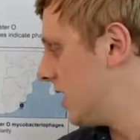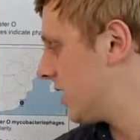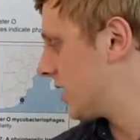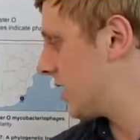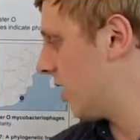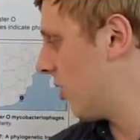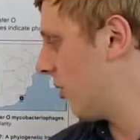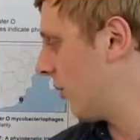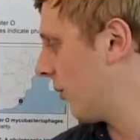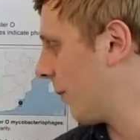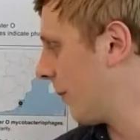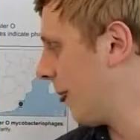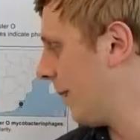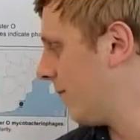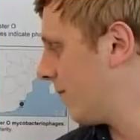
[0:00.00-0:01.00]
So
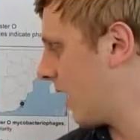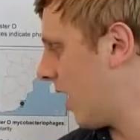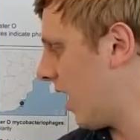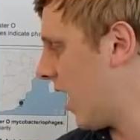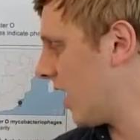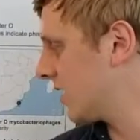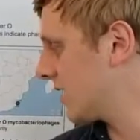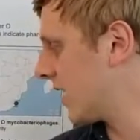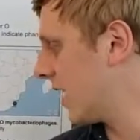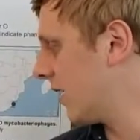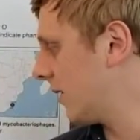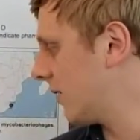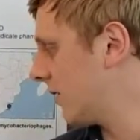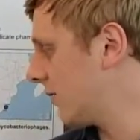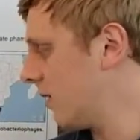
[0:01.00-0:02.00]
the odds
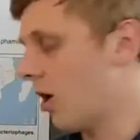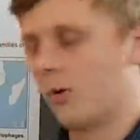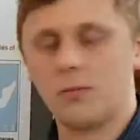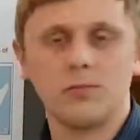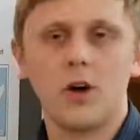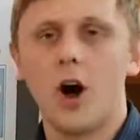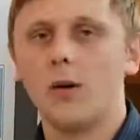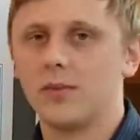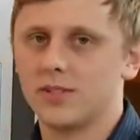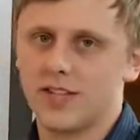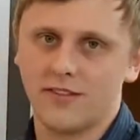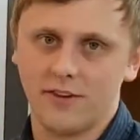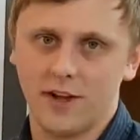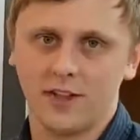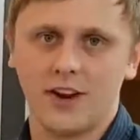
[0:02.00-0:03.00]
that almost
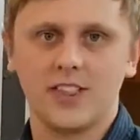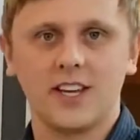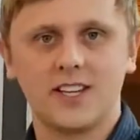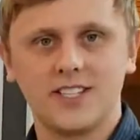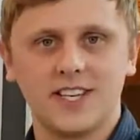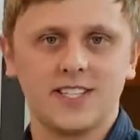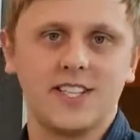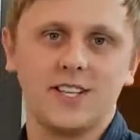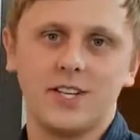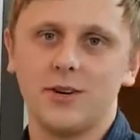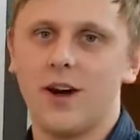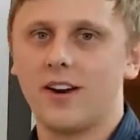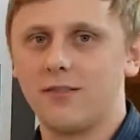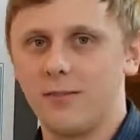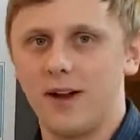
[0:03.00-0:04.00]
every other, I think
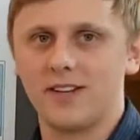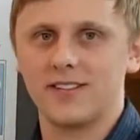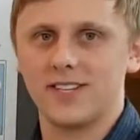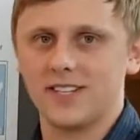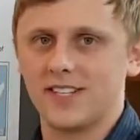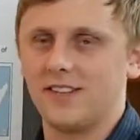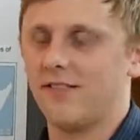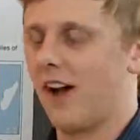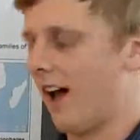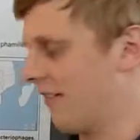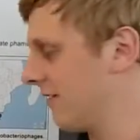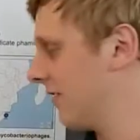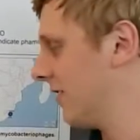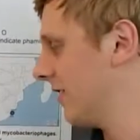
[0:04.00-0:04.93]
62 out of about 65.